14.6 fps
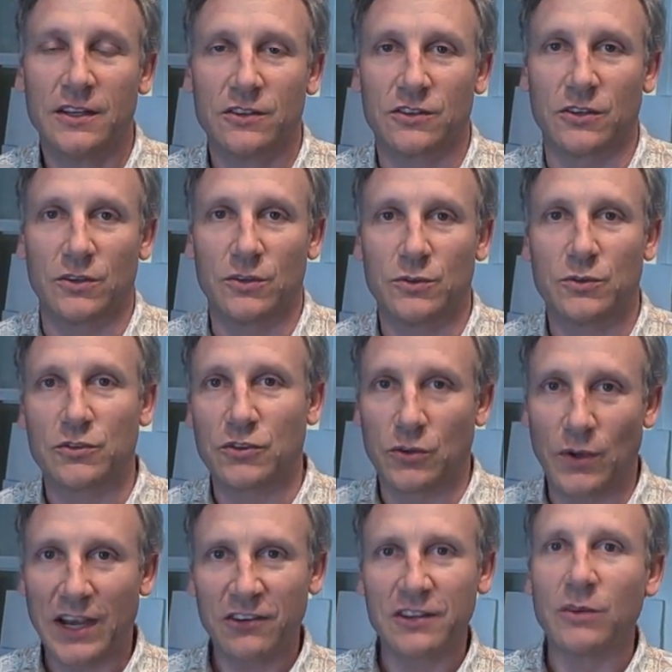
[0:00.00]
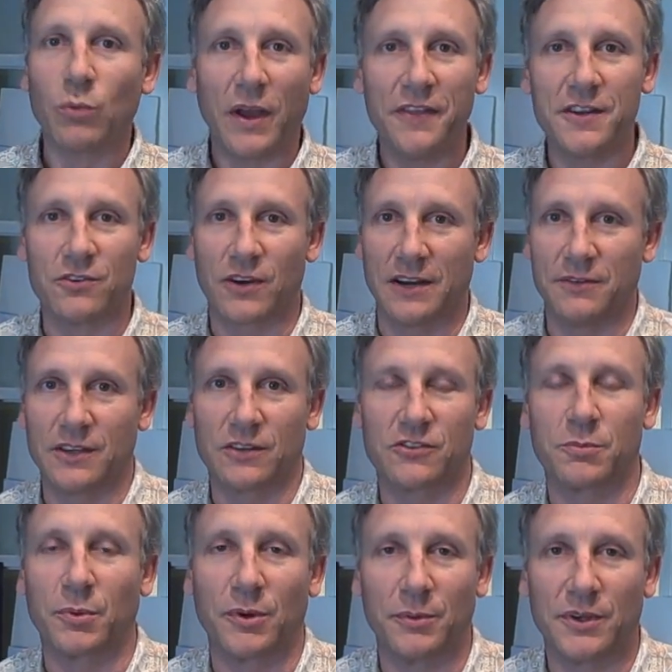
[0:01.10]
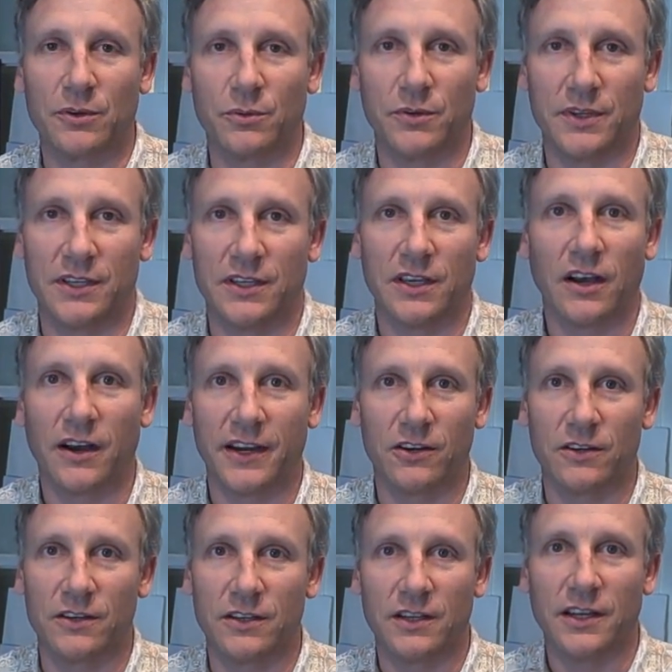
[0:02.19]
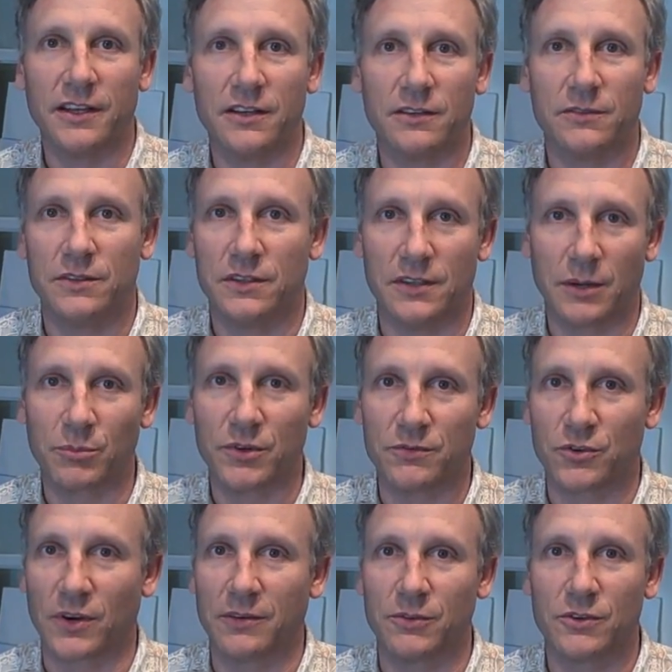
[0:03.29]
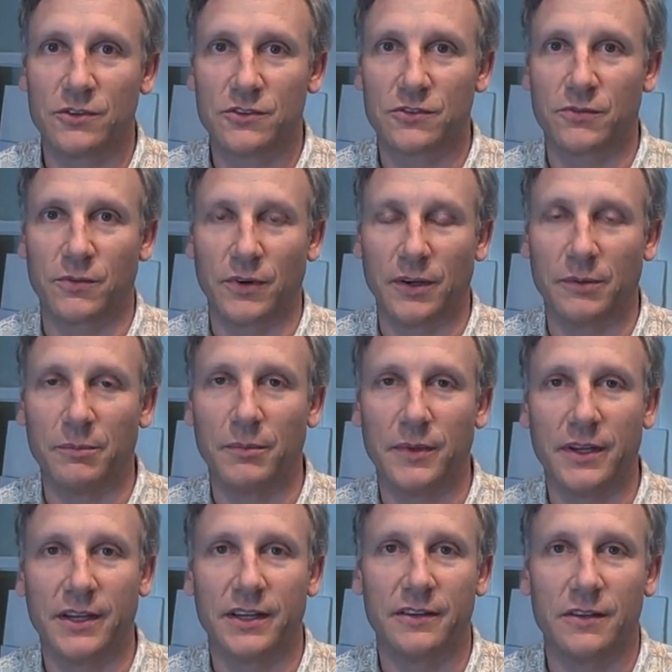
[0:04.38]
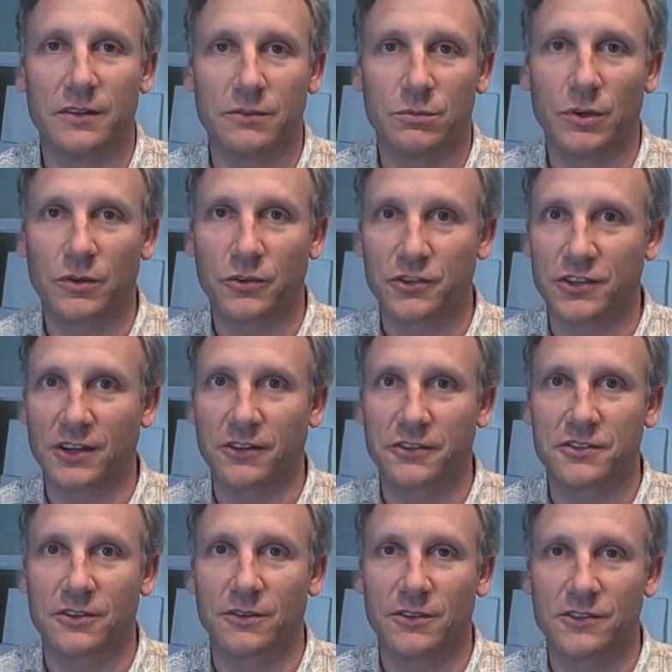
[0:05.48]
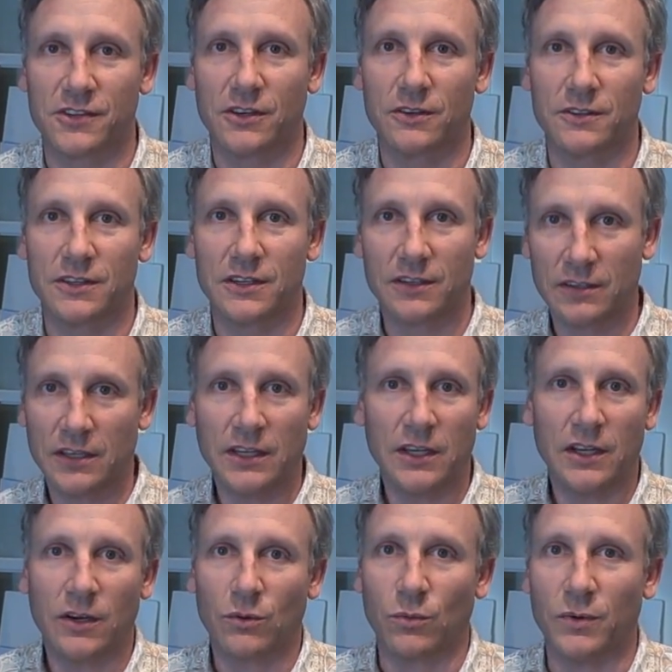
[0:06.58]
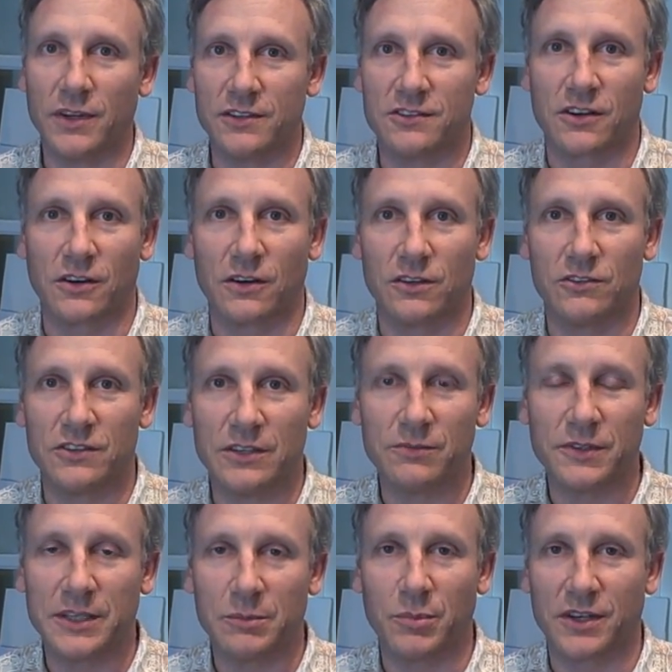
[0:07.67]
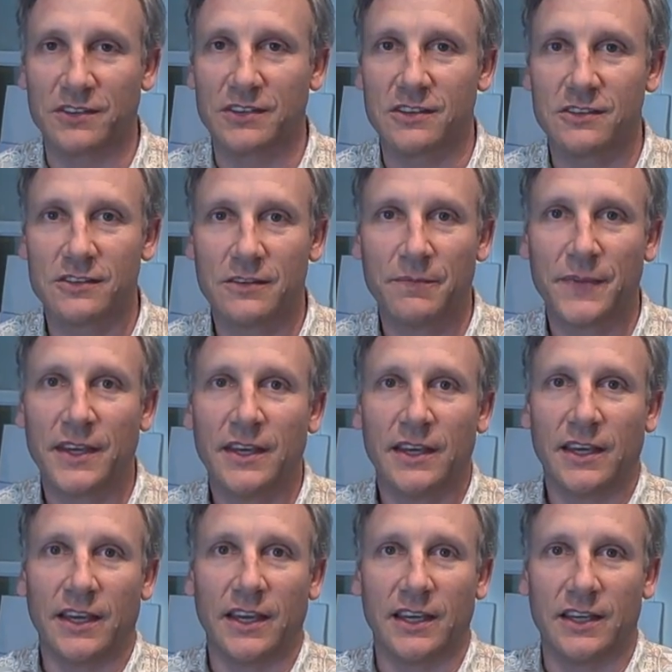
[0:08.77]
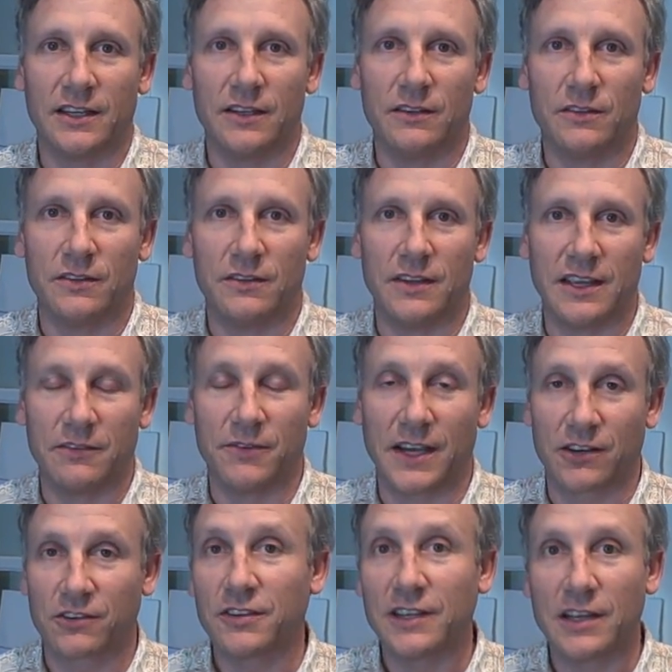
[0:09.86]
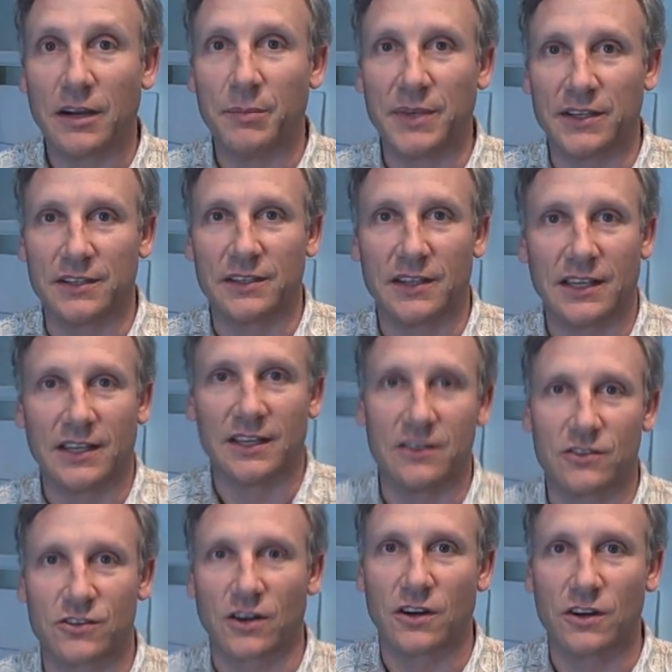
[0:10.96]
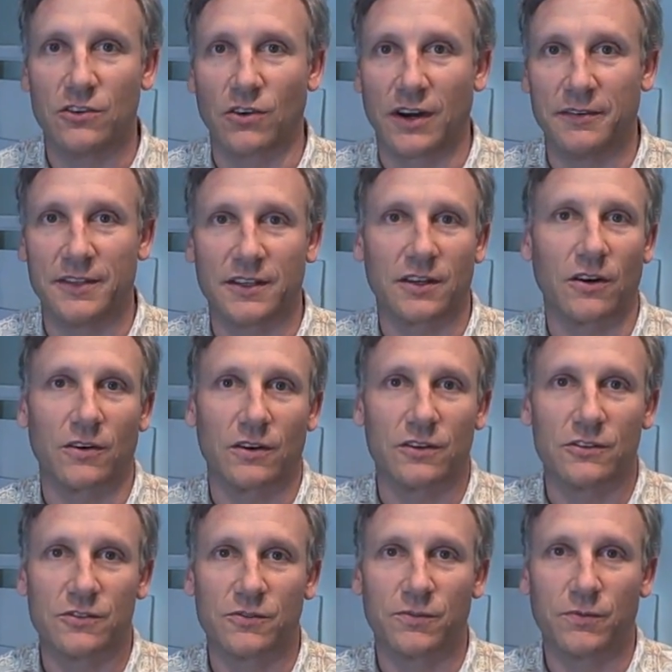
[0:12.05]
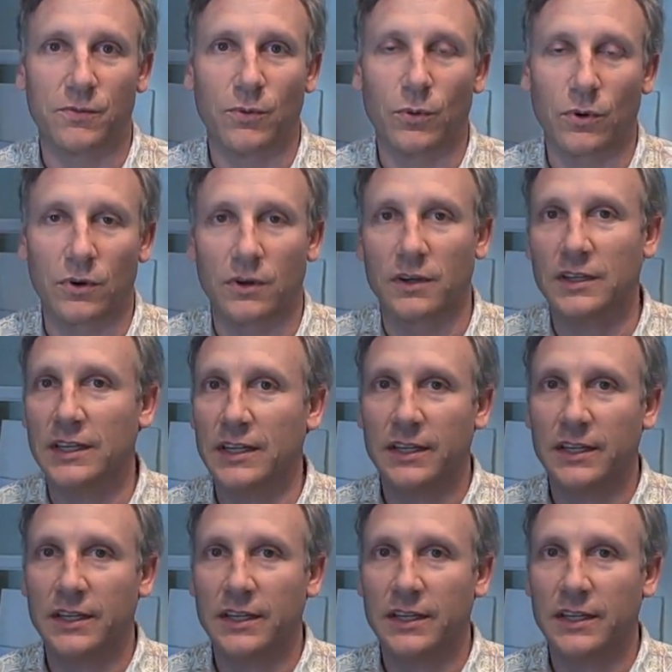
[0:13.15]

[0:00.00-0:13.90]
So to actually run the driving experiment, we hired a number of drivers from the local shuttle service here that runs our G Fleet buses. And they've actually come in and started driving the cars for